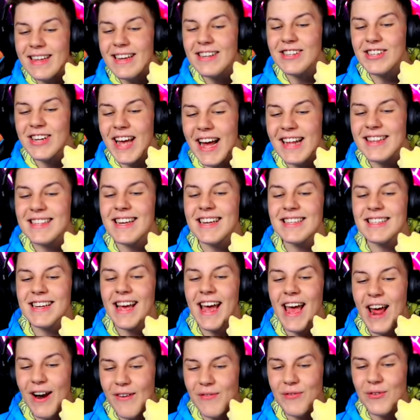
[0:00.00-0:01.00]
glitch gets us
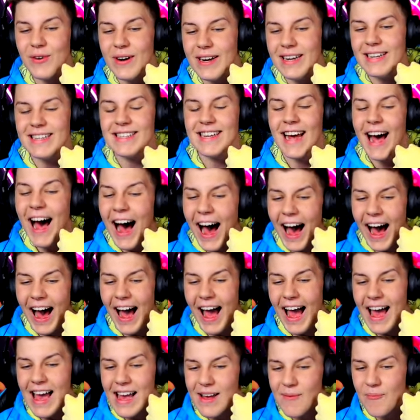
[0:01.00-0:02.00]
every
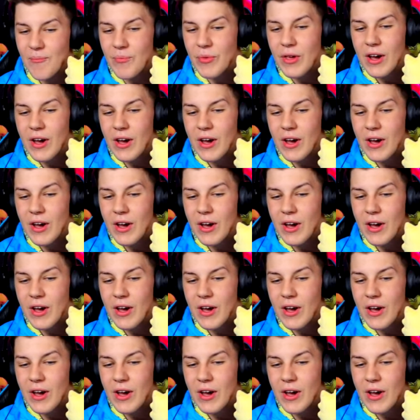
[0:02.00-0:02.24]
time.